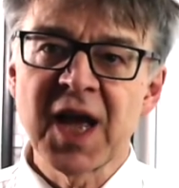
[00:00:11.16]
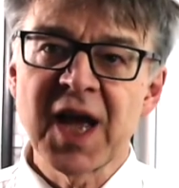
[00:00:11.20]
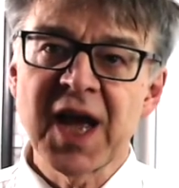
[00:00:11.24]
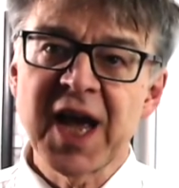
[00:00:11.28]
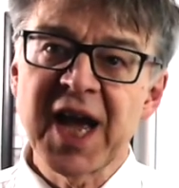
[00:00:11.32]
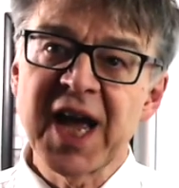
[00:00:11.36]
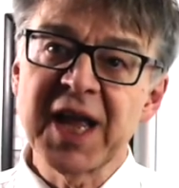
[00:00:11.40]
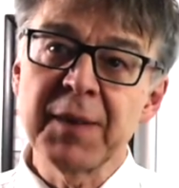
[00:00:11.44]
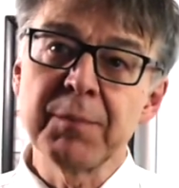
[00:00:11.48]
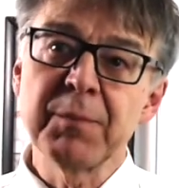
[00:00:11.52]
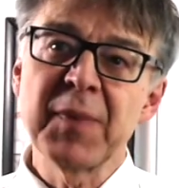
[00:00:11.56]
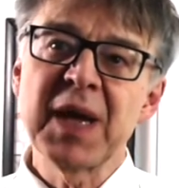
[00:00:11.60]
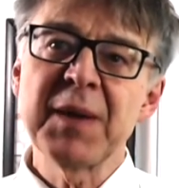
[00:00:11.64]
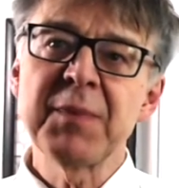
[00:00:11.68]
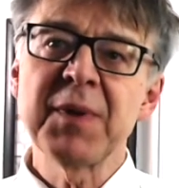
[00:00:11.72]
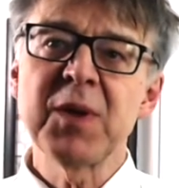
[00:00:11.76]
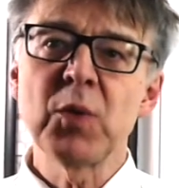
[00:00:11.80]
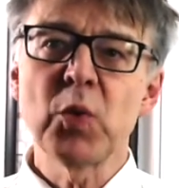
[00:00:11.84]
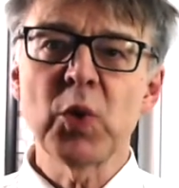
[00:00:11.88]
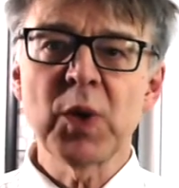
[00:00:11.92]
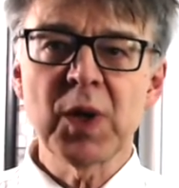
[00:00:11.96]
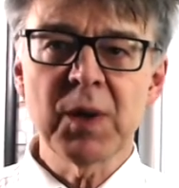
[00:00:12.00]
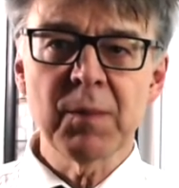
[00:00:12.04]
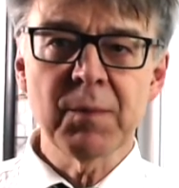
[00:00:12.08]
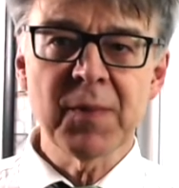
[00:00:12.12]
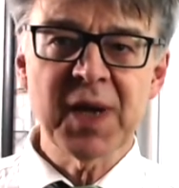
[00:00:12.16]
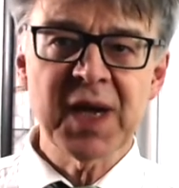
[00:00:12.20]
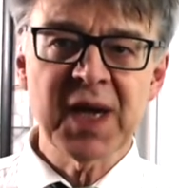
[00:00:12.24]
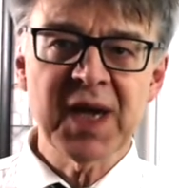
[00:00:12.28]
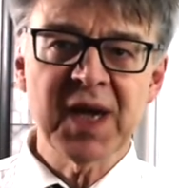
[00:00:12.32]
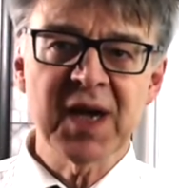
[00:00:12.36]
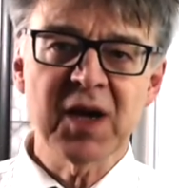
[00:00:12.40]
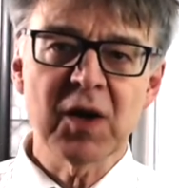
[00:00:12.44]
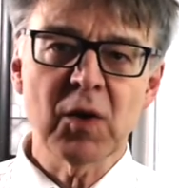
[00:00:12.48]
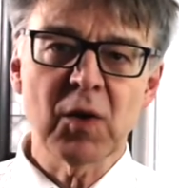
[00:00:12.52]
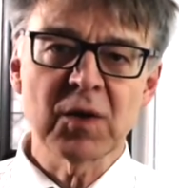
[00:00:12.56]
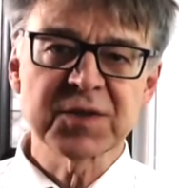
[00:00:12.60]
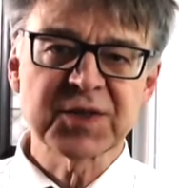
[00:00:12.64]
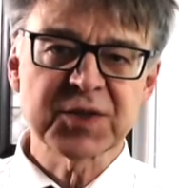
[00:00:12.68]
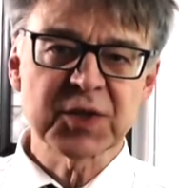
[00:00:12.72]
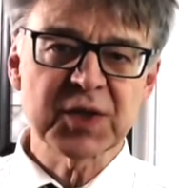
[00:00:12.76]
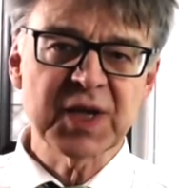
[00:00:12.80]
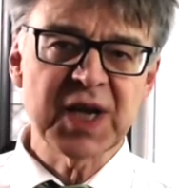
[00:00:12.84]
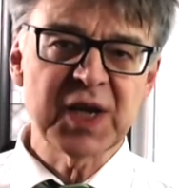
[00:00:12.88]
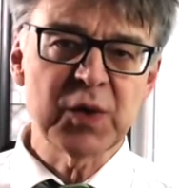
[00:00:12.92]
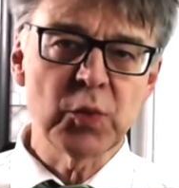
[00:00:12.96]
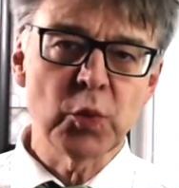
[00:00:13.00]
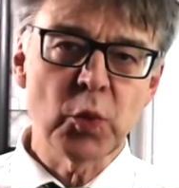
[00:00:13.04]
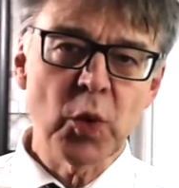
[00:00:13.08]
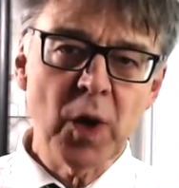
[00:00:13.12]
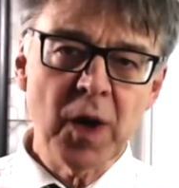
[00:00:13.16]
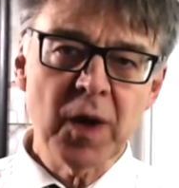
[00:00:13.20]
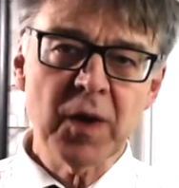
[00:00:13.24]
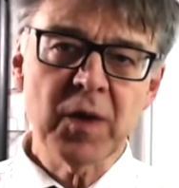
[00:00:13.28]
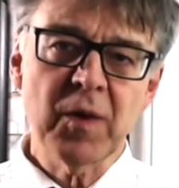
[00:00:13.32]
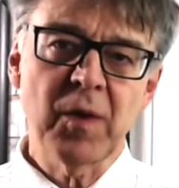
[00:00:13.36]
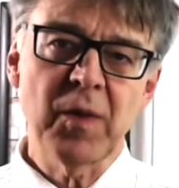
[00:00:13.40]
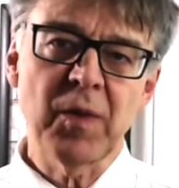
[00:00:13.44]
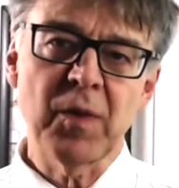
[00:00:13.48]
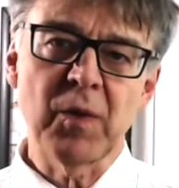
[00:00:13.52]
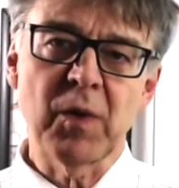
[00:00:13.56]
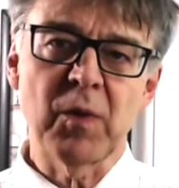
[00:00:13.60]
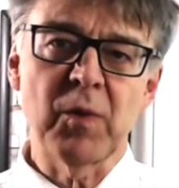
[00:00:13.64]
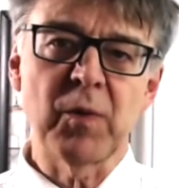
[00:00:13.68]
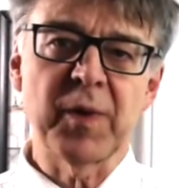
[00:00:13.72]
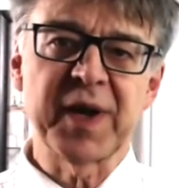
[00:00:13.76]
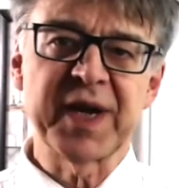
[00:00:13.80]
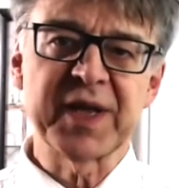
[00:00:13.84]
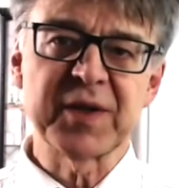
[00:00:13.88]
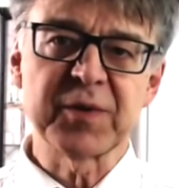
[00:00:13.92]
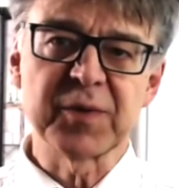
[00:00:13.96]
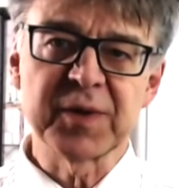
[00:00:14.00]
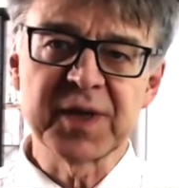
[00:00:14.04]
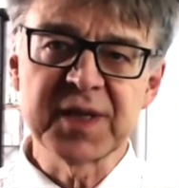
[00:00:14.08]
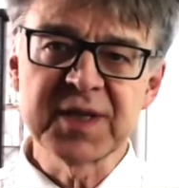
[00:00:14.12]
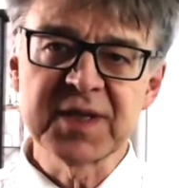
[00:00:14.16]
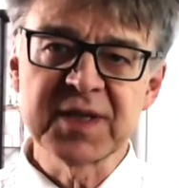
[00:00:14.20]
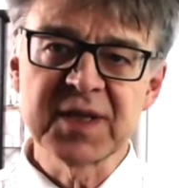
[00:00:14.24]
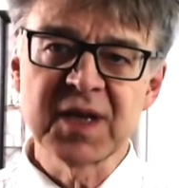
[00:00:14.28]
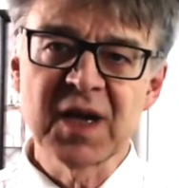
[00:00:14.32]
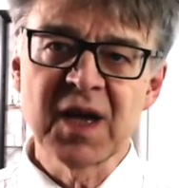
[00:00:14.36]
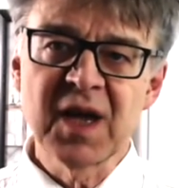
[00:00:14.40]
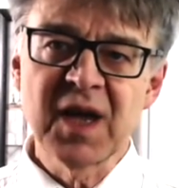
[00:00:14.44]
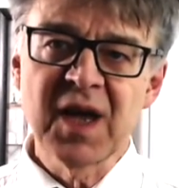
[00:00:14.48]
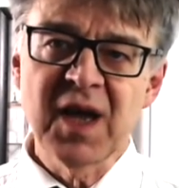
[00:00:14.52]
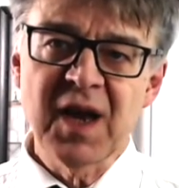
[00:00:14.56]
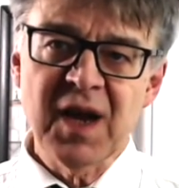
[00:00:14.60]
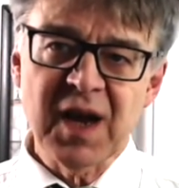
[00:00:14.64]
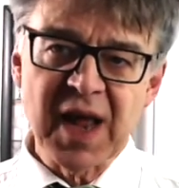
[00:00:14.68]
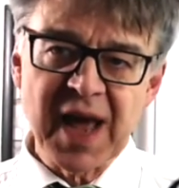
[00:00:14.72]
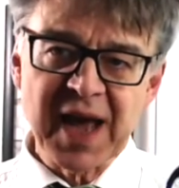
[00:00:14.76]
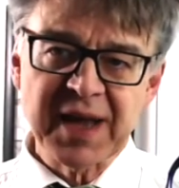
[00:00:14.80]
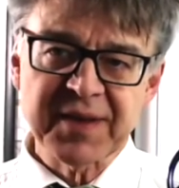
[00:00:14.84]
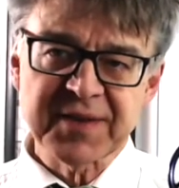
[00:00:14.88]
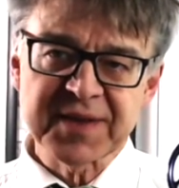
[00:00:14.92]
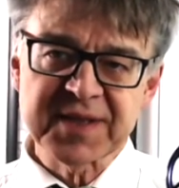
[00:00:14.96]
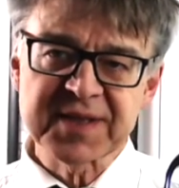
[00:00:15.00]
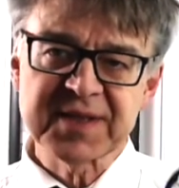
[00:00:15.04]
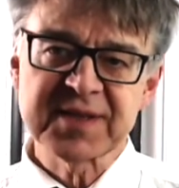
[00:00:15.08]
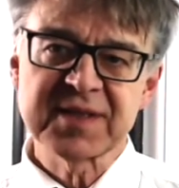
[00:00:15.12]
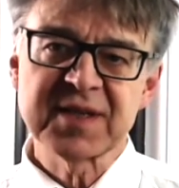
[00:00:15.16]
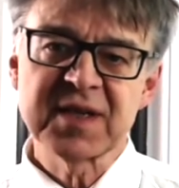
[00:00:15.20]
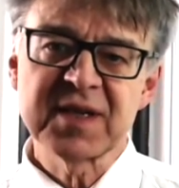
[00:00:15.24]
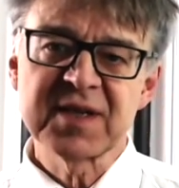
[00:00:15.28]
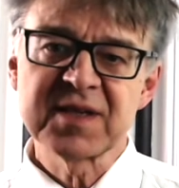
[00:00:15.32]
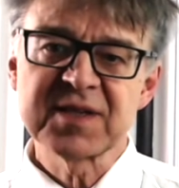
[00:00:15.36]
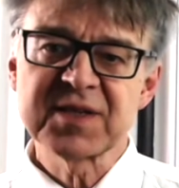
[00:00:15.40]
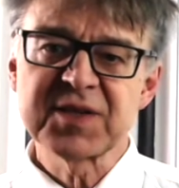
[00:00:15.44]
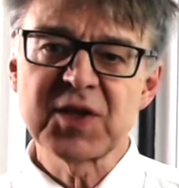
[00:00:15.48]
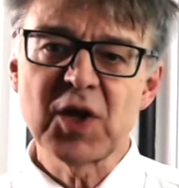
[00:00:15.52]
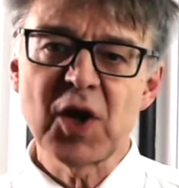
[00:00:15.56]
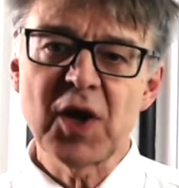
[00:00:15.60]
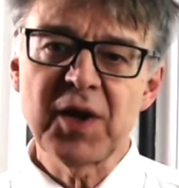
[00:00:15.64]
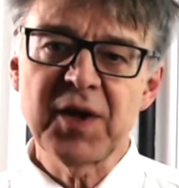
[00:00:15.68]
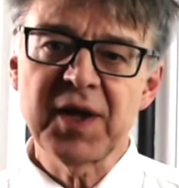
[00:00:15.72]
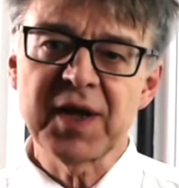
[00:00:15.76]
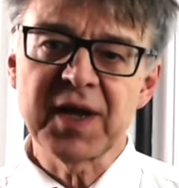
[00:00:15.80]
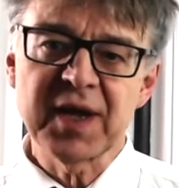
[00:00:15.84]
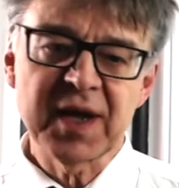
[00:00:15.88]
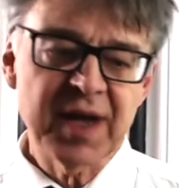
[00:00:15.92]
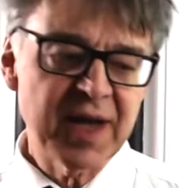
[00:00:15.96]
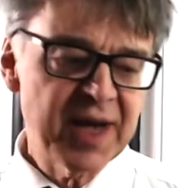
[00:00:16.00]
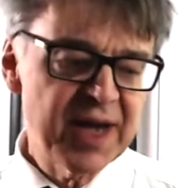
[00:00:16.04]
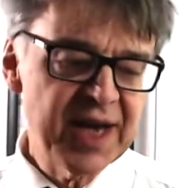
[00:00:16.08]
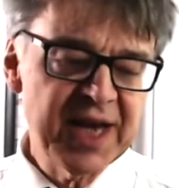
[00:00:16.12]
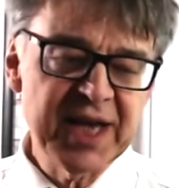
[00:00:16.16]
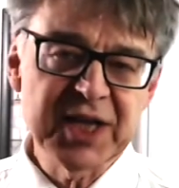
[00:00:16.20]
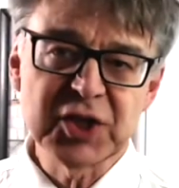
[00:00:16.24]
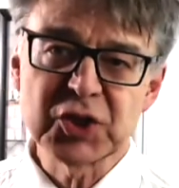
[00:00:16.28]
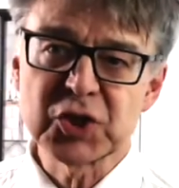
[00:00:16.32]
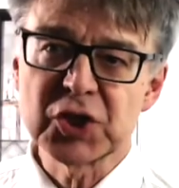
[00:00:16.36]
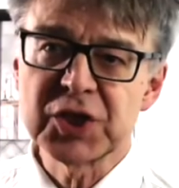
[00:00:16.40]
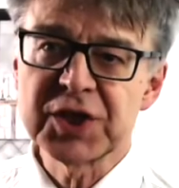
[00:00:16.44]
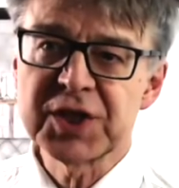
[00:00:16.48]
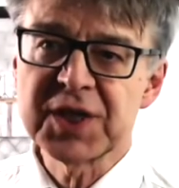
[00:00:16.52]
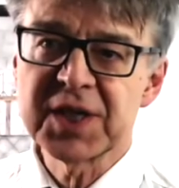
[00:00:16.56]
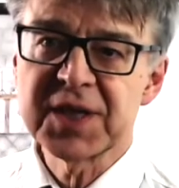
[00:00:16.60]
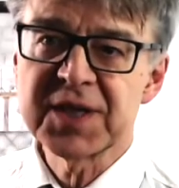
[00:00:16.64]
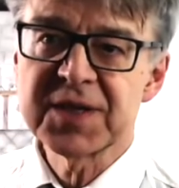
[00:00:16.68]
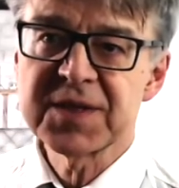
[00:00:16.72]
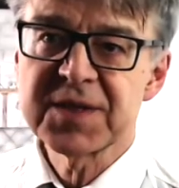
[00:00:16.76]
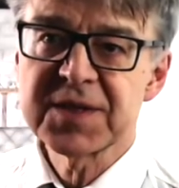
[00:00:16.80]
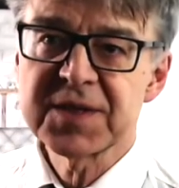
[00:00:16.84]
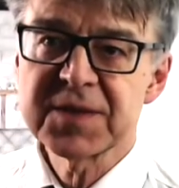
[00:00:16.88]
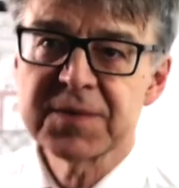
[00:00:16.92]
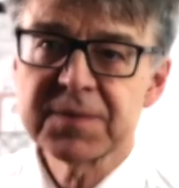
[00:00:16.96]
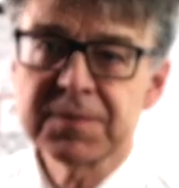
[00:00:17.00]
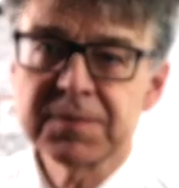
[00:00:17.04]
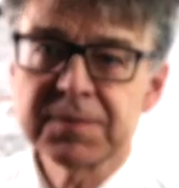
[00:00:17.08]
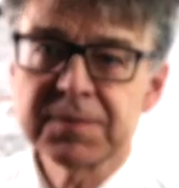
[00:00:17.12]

And maybe we may also can work on our way to it, like this Stirling engine does.